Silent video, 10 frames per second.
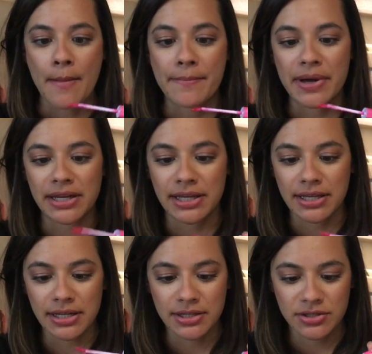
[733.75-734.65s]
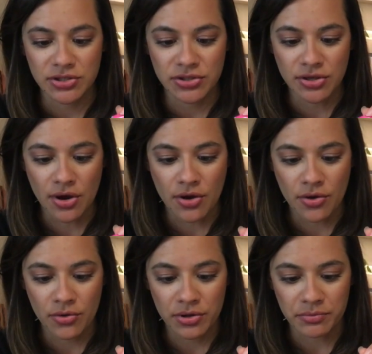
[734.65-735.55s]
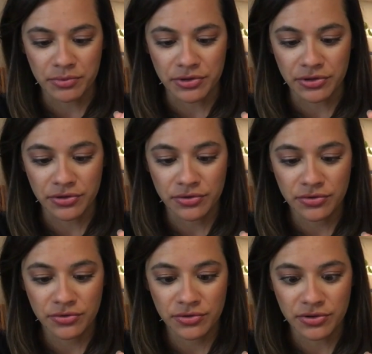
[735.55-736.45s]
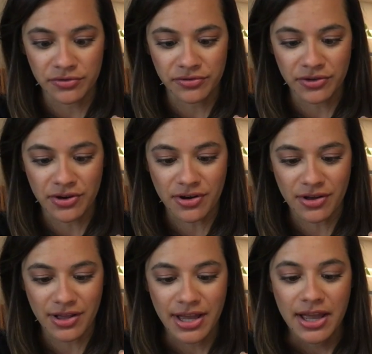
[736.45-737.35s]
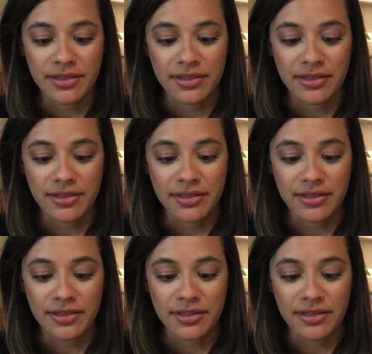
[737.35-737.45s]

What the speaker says: But it is so beautiful